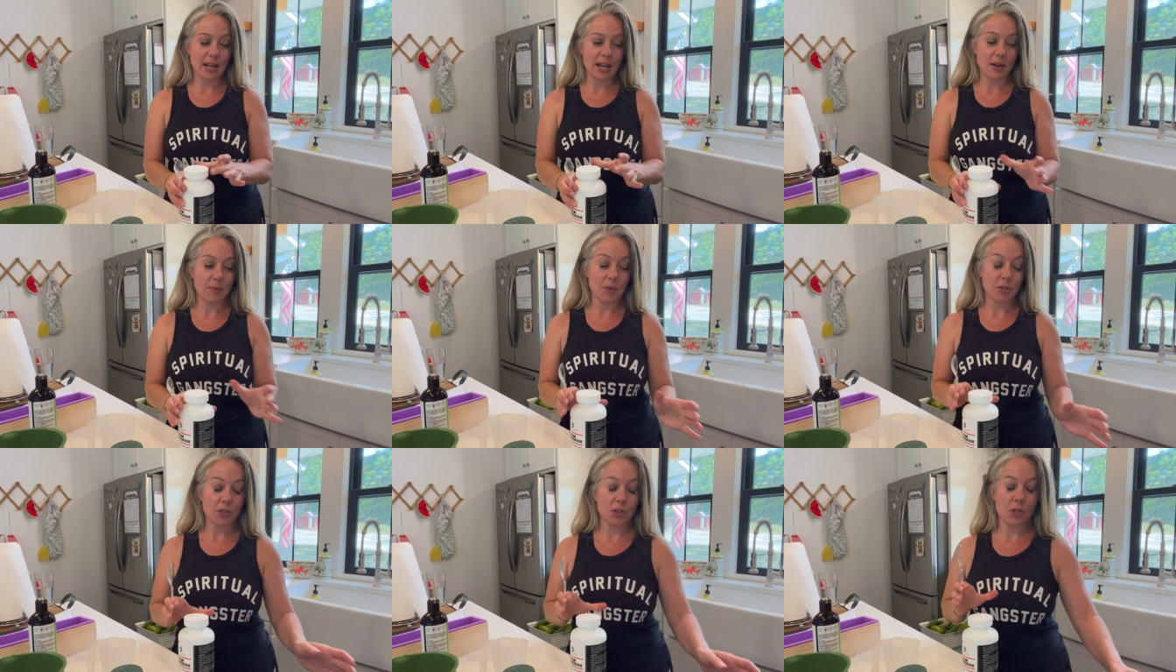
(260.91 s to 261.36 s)
I
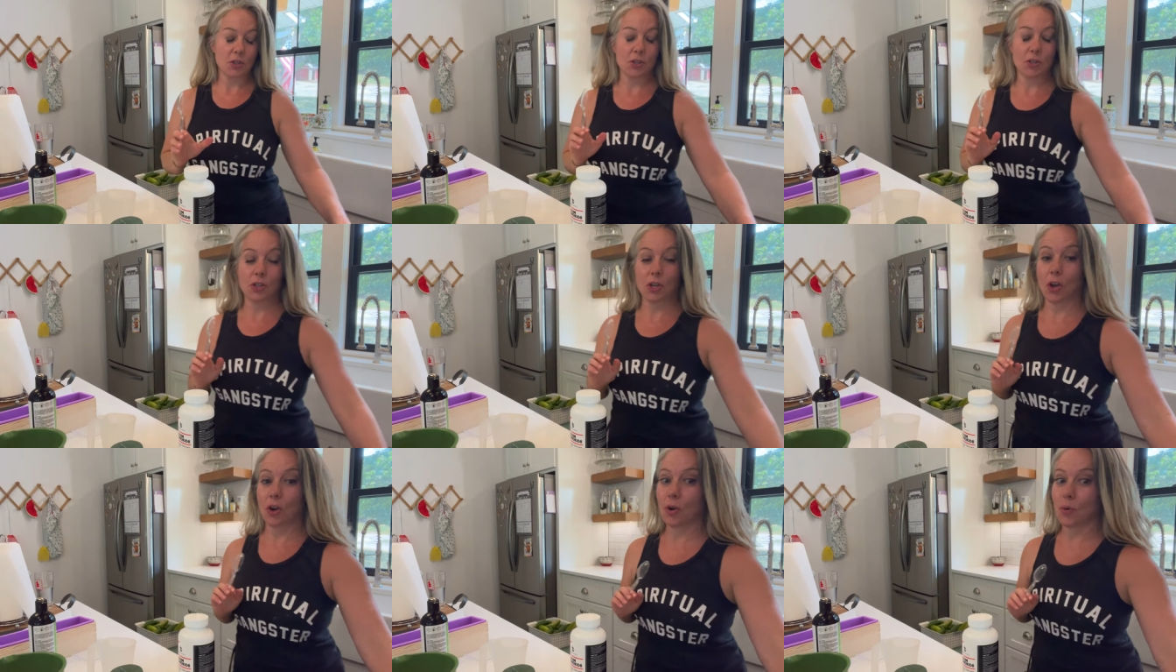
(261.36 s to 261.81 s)
was
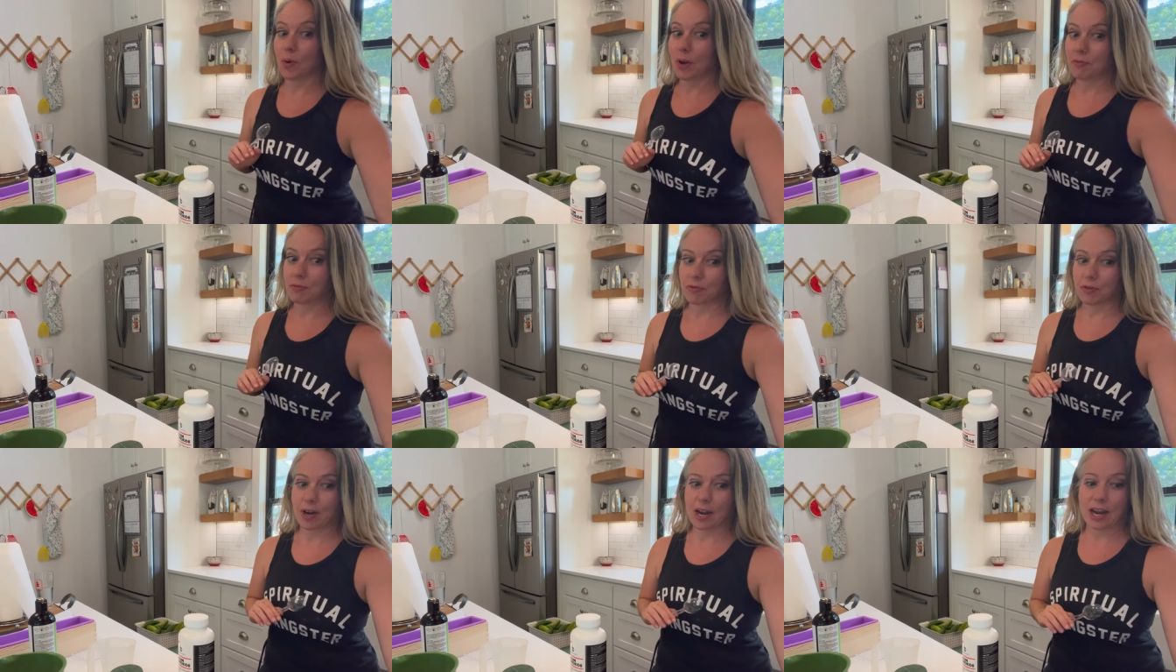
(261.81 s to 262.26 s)
so
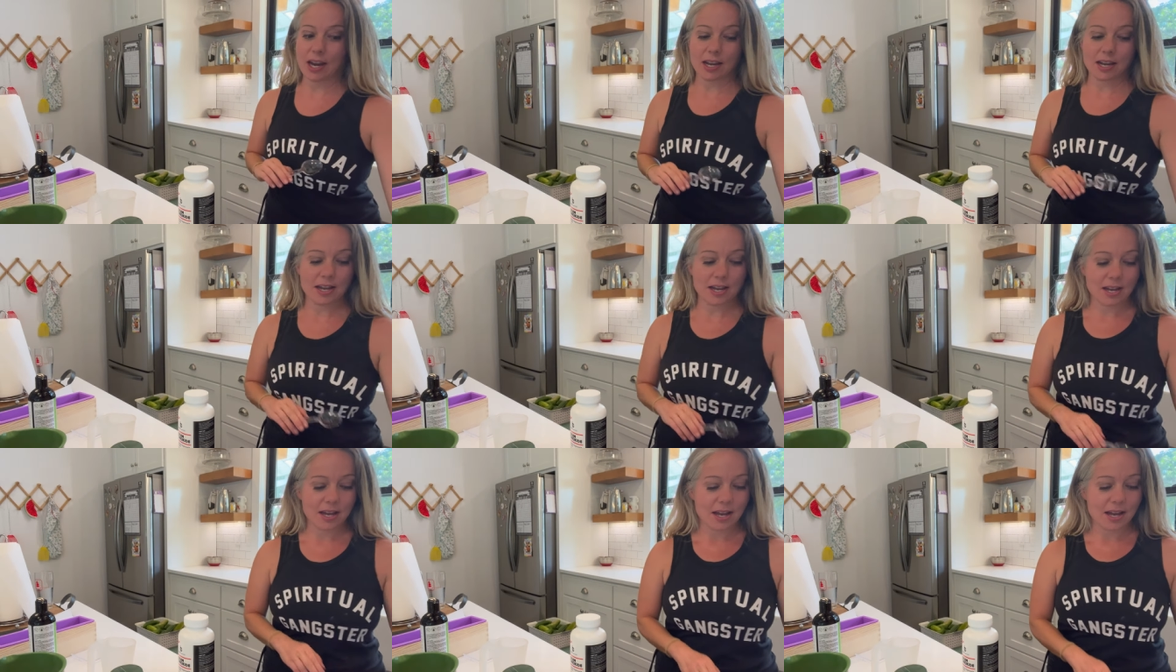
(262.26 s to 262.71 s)
afraid
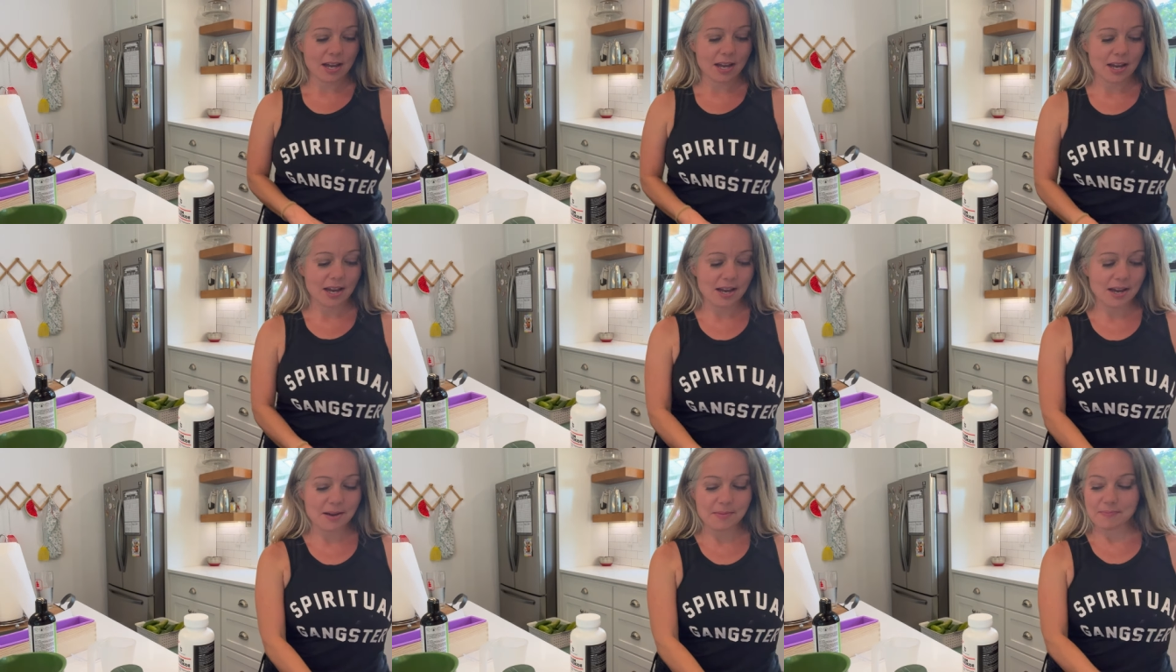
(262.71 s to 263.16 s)

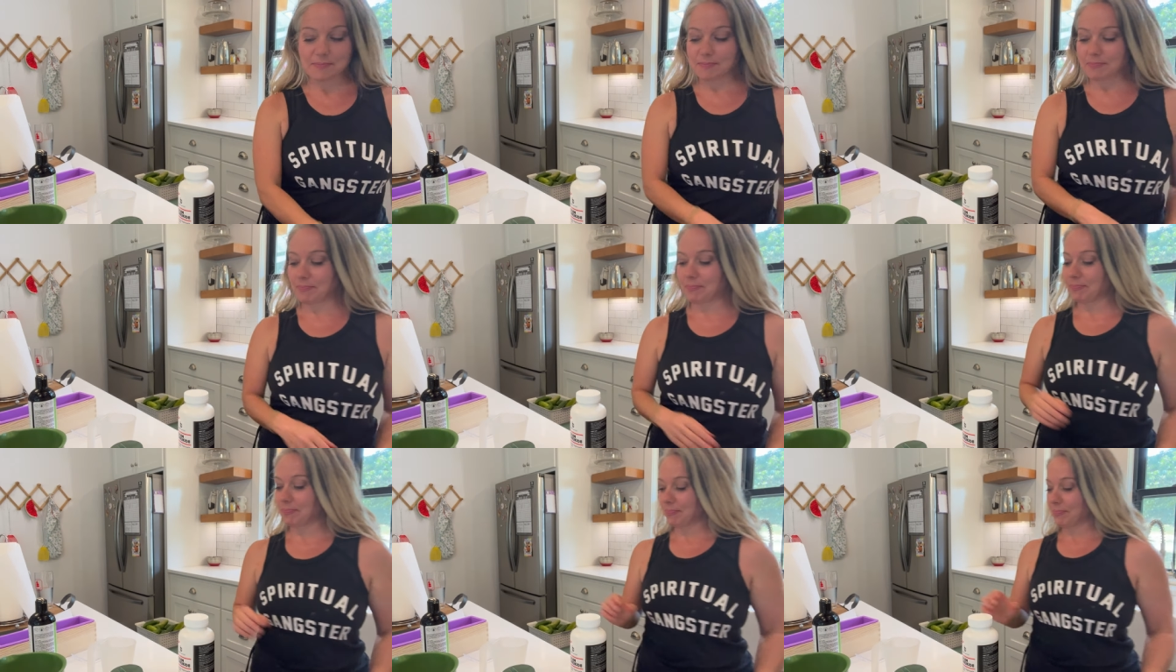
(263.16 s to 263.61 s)
um,
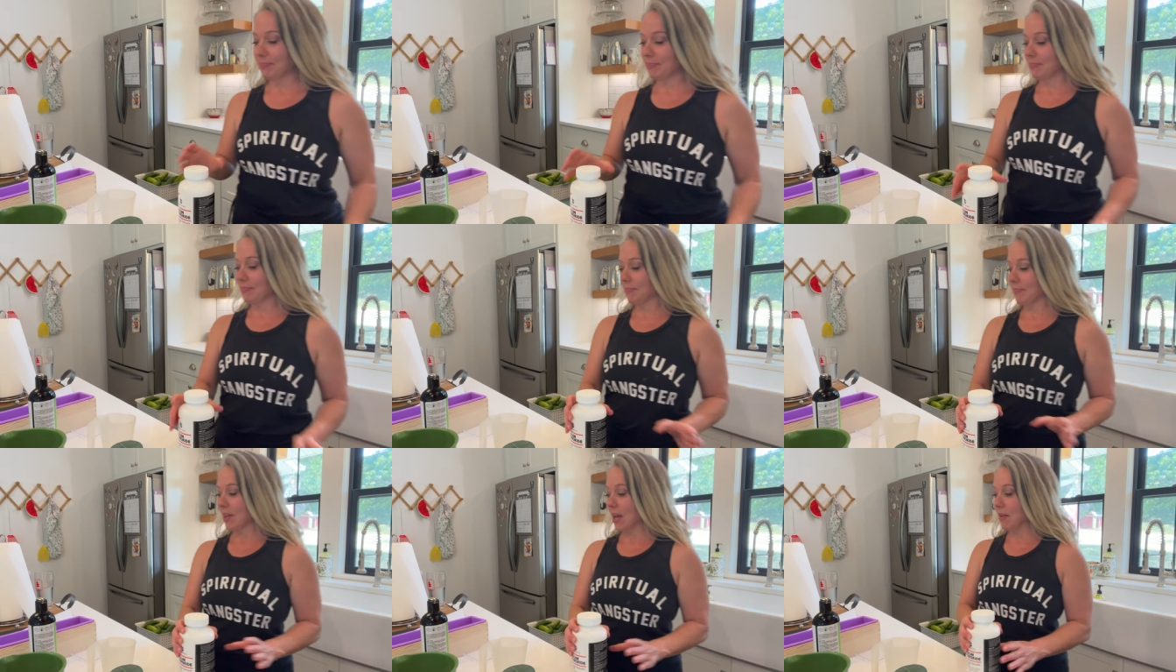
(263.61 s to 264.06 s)

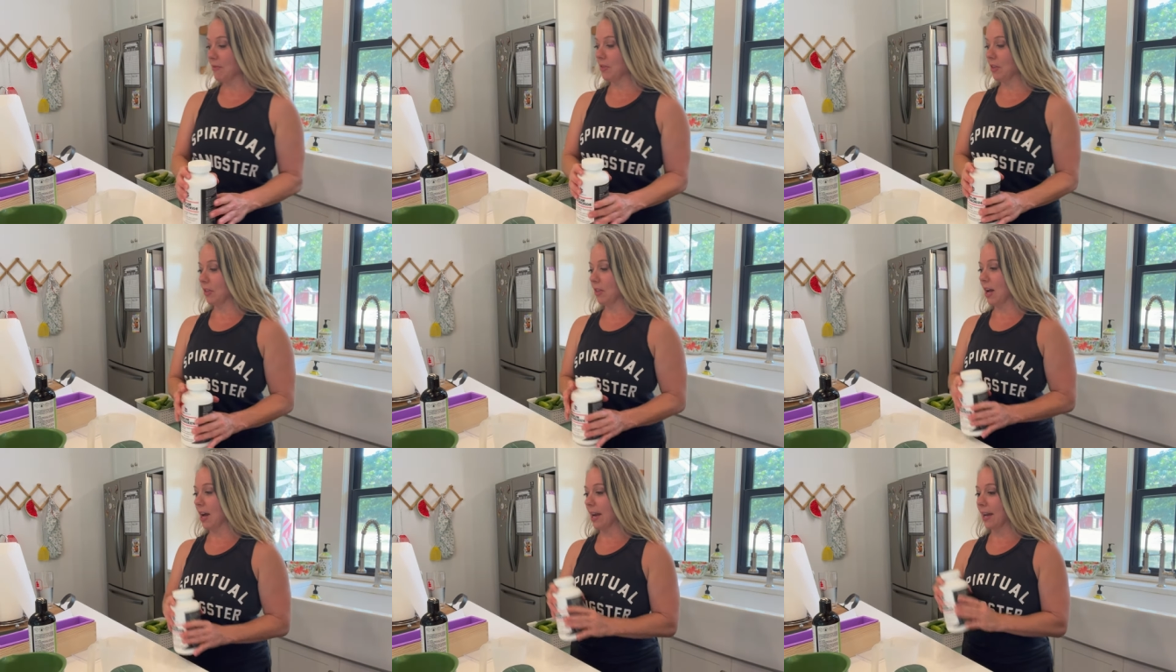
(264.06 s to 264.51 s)
of the
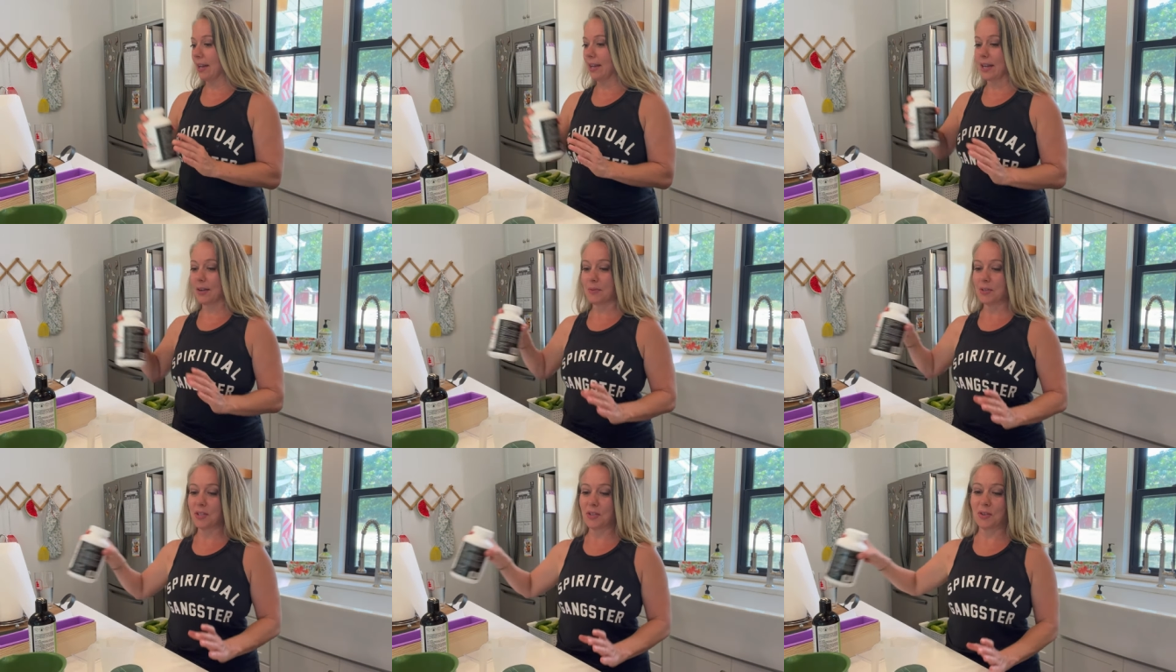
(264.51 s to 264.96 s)
lye.
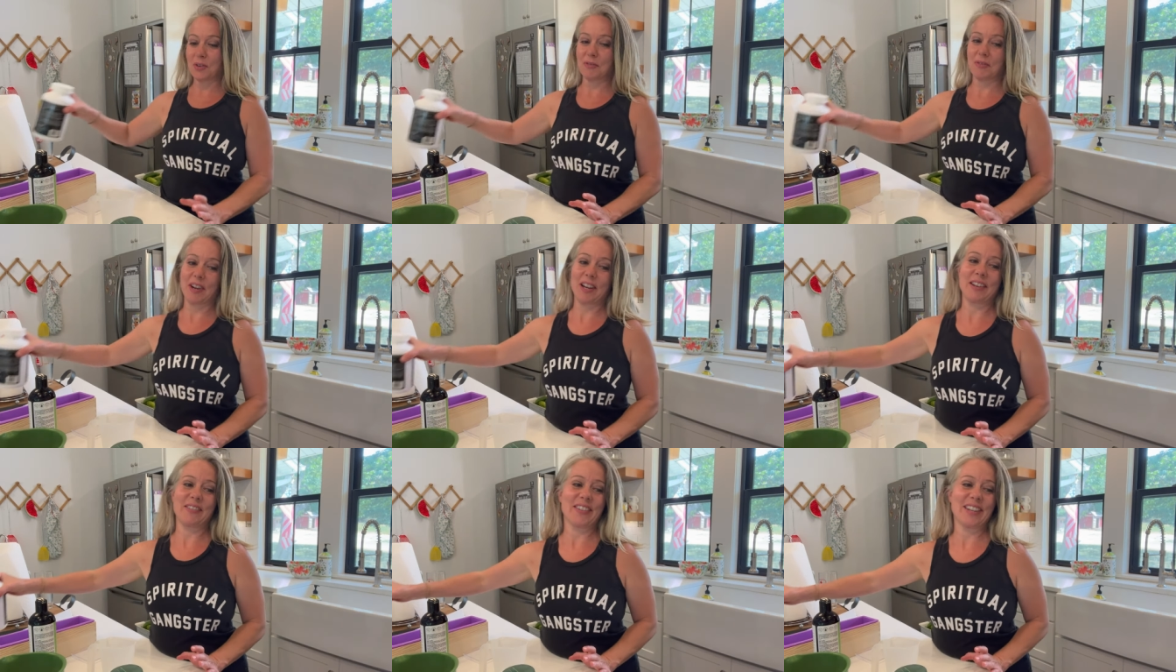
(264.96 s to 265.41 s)
I was so
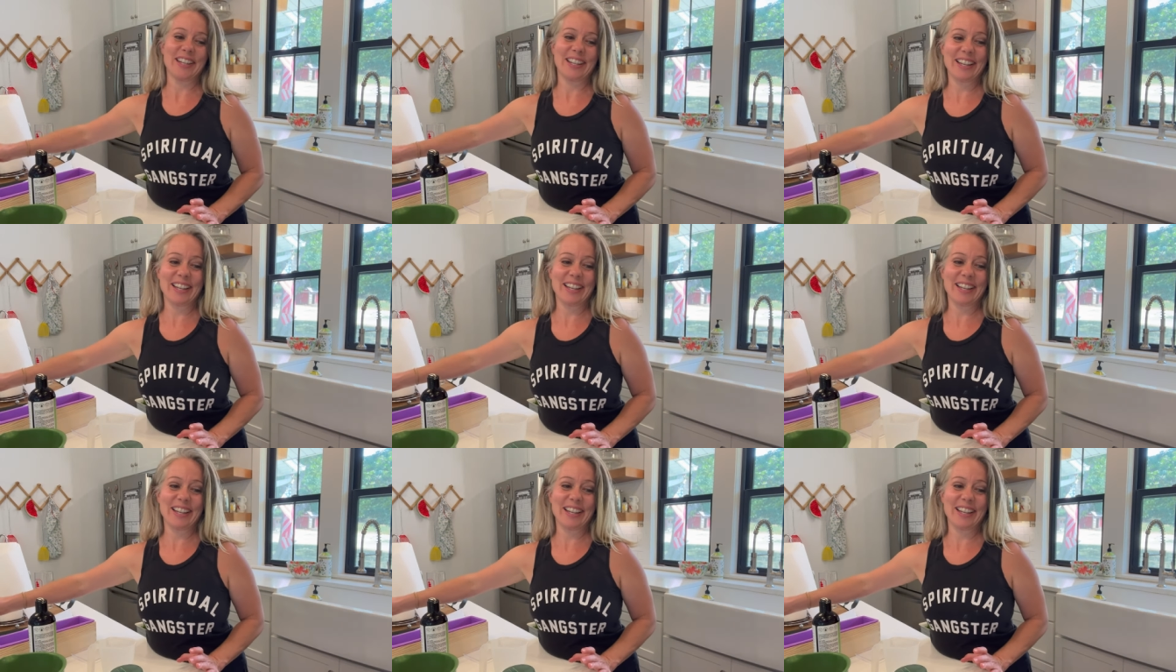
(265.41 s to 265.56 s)
afraid of it.